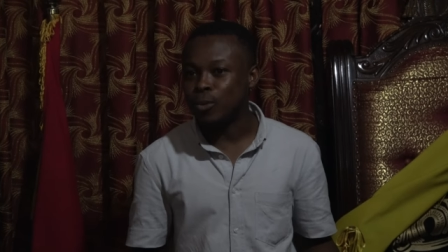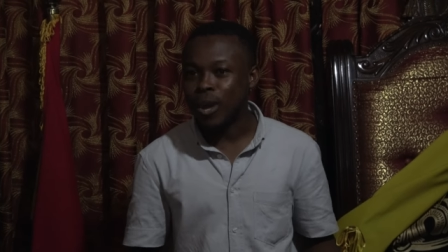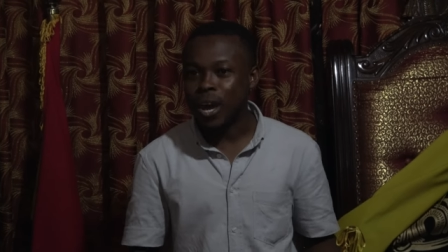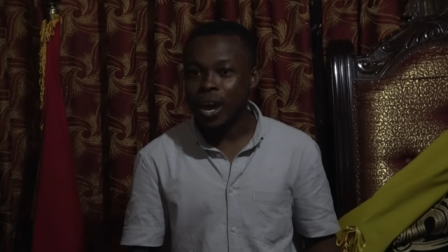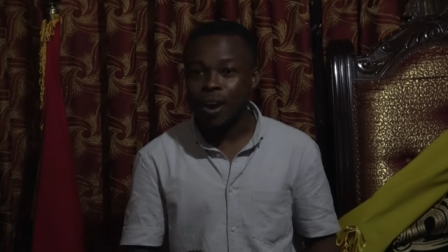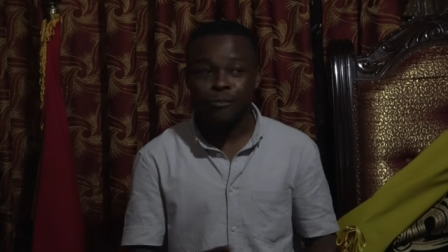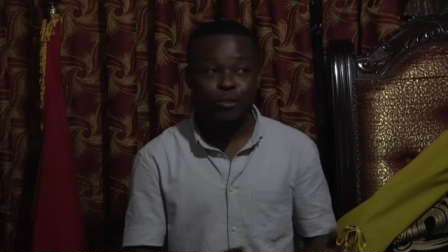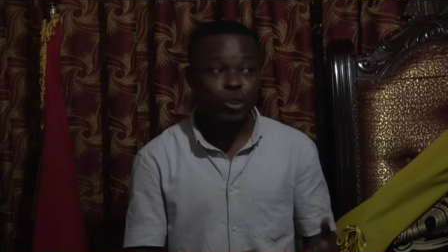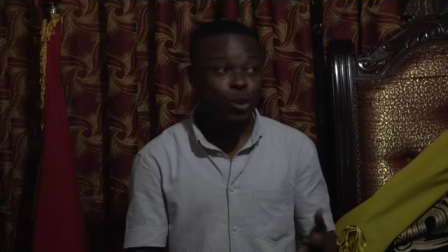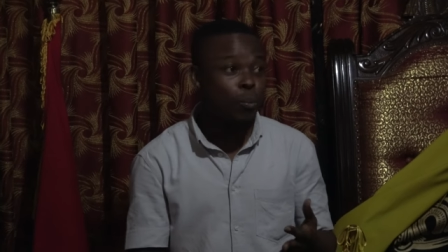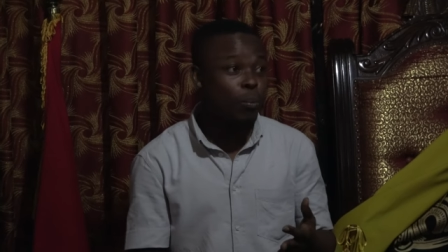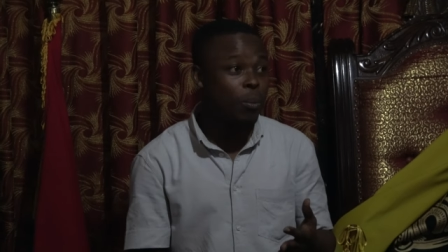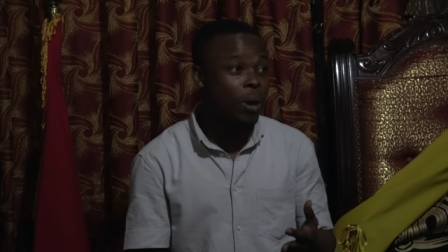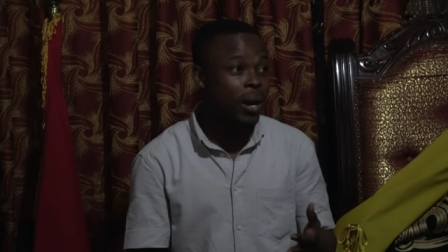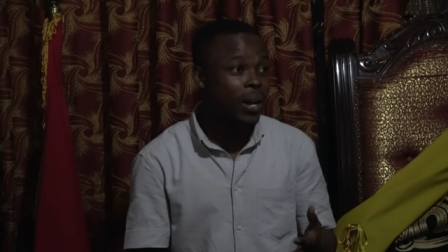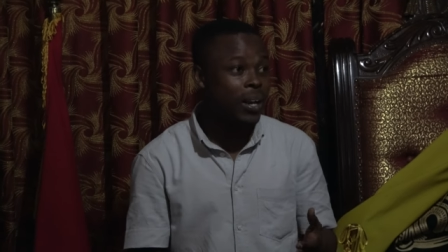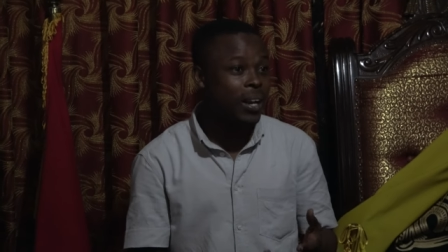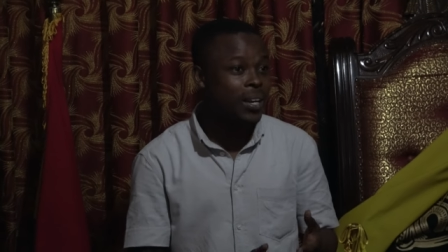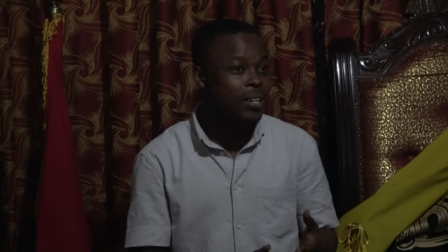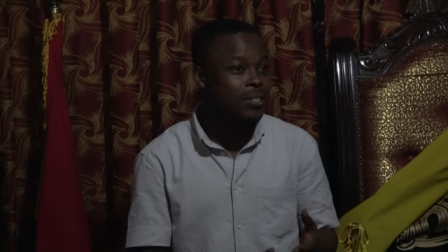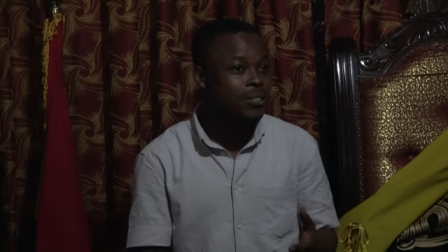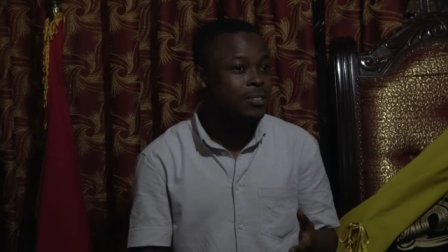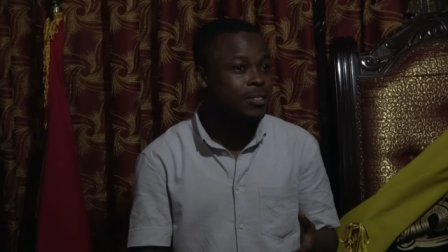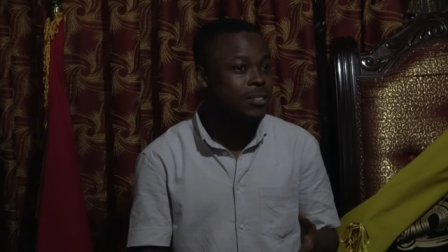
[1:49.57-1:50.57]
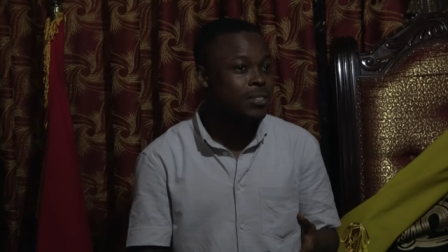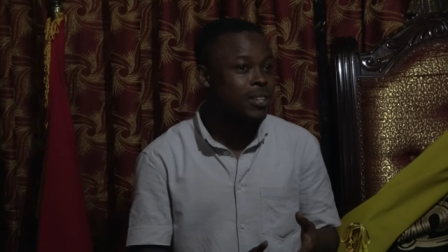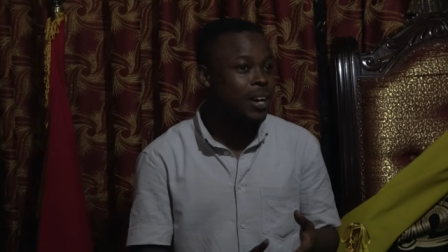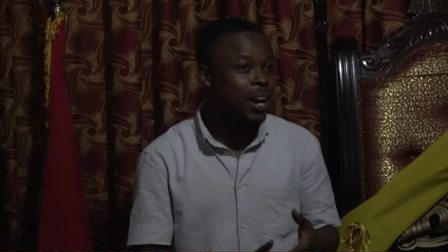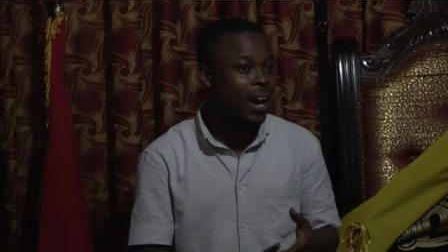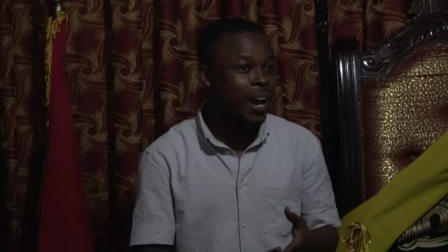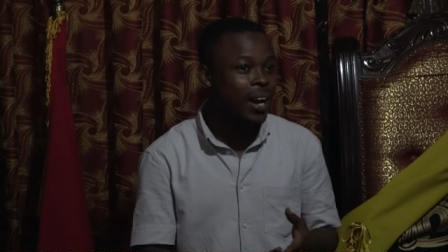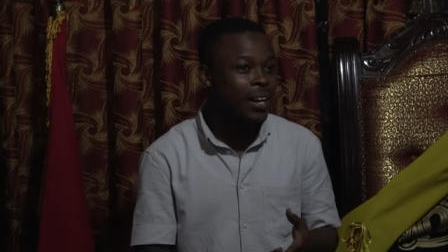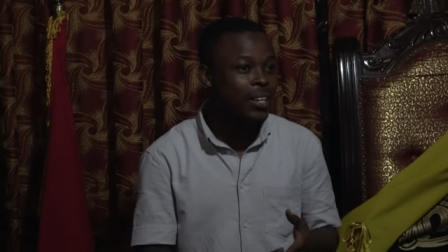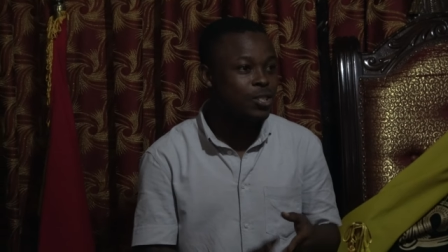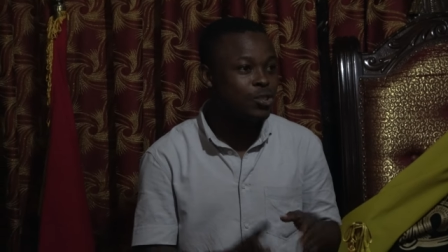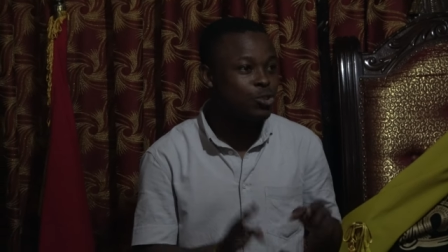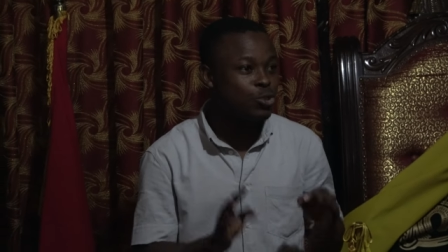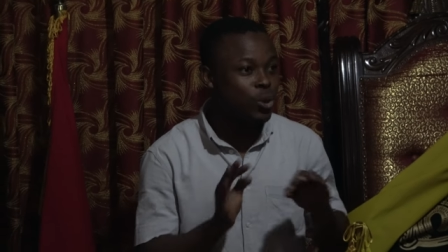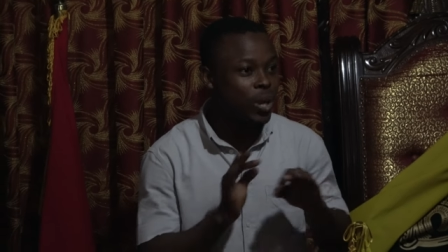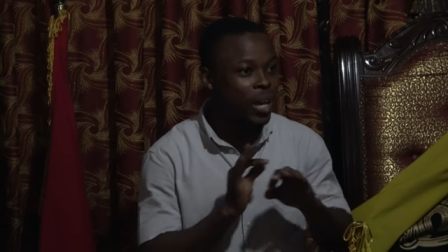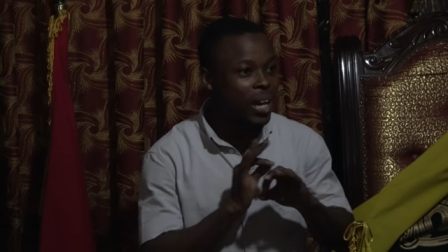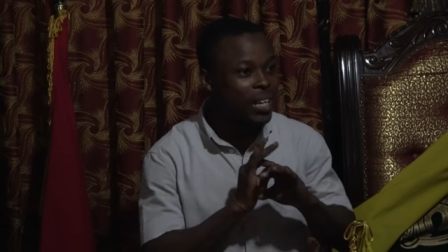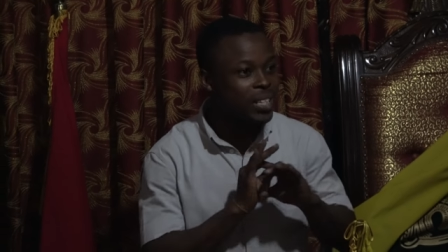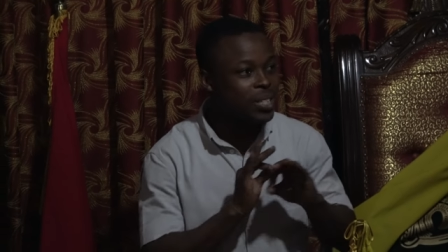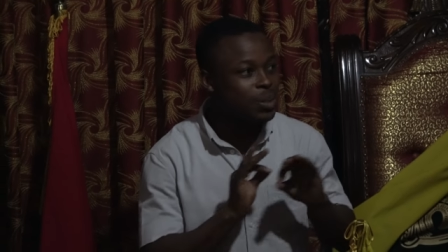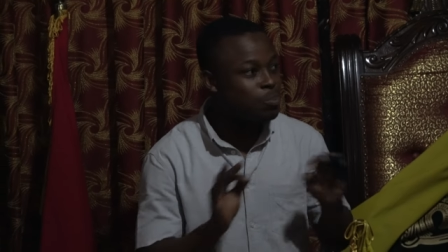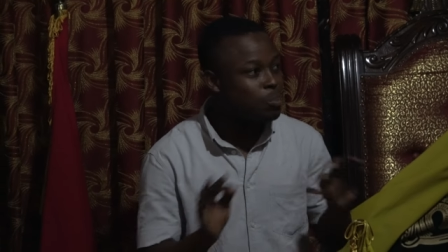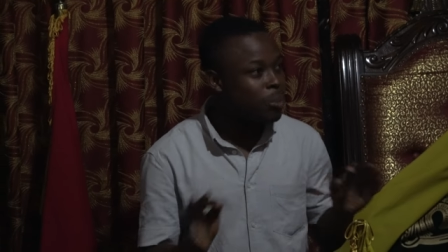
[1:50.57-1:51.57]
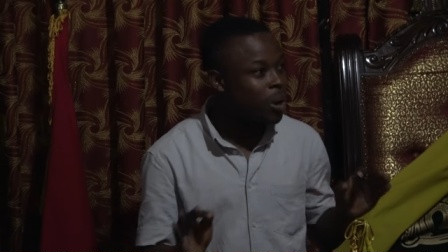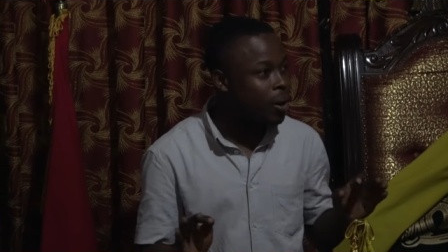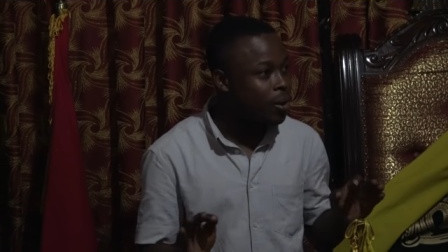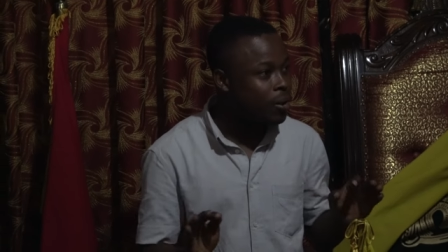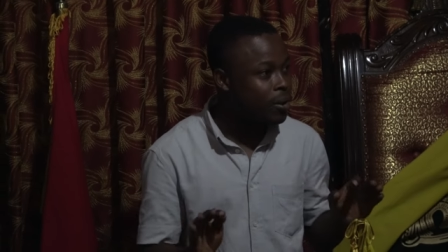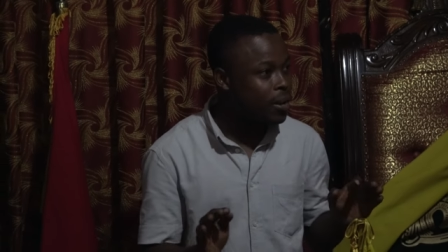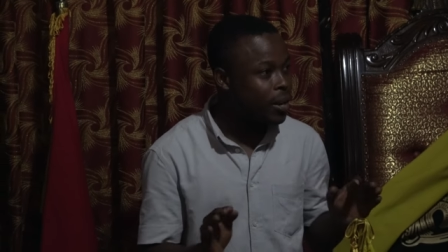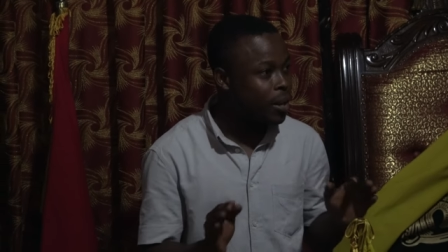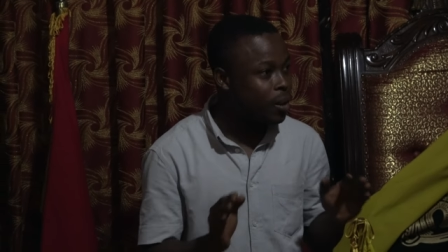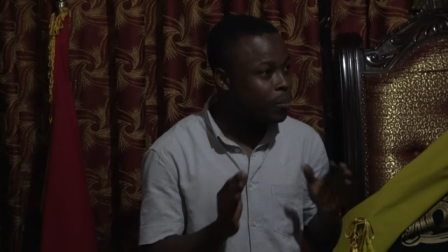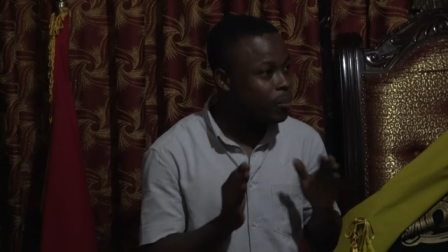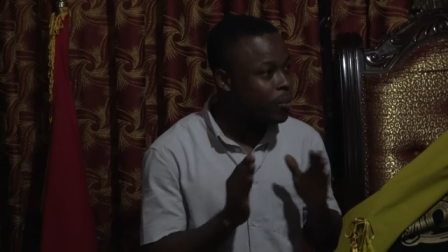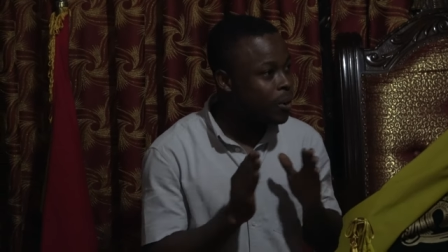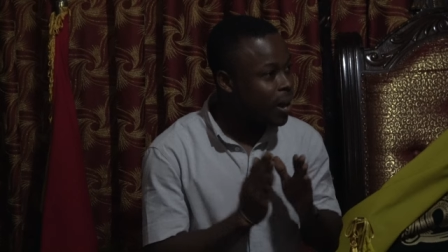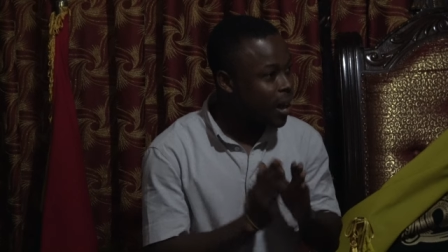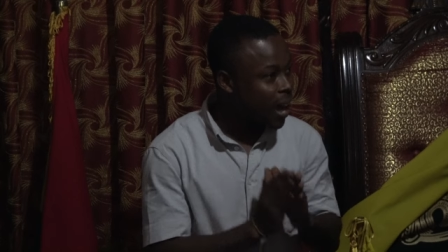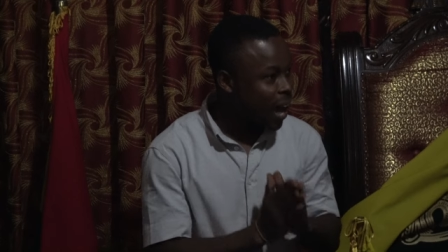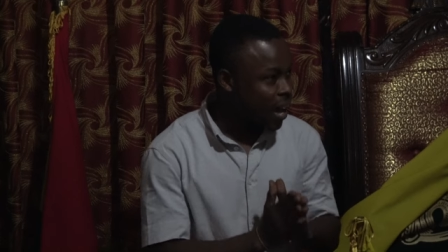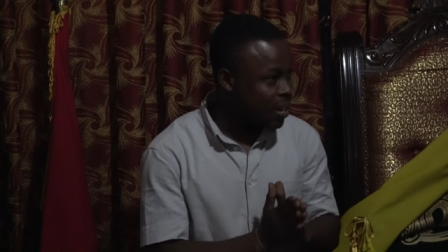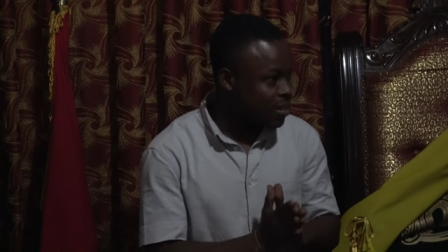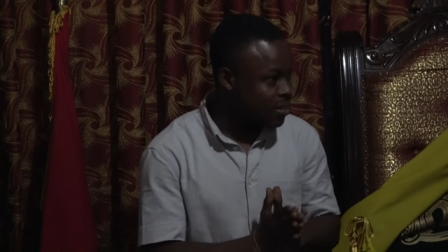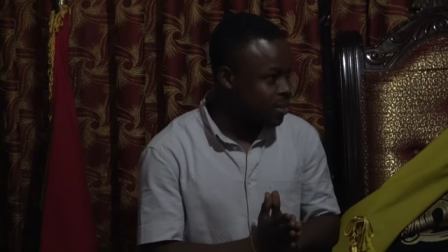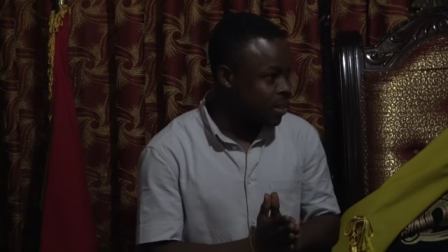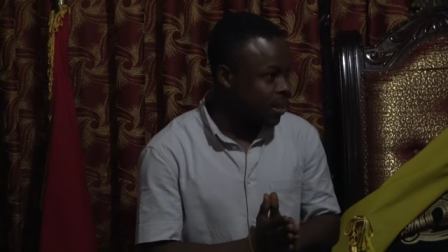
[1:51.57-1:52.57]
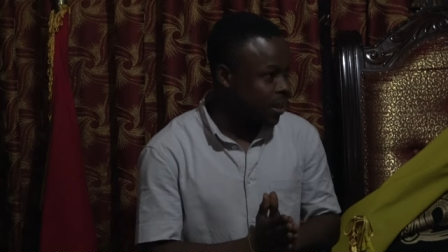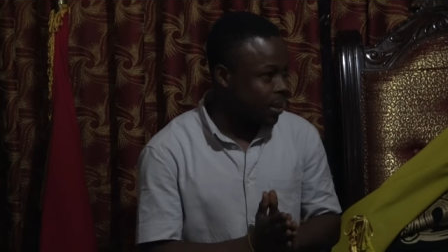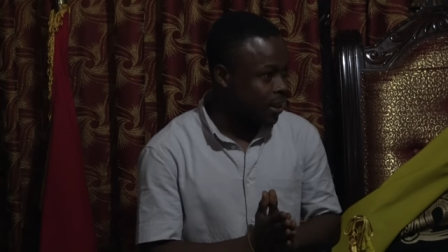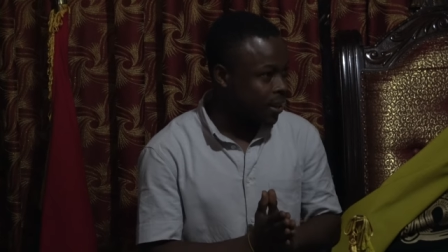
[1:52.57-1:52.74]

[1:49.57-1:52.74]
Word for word: You have your mother, sister, and you can't marry them as the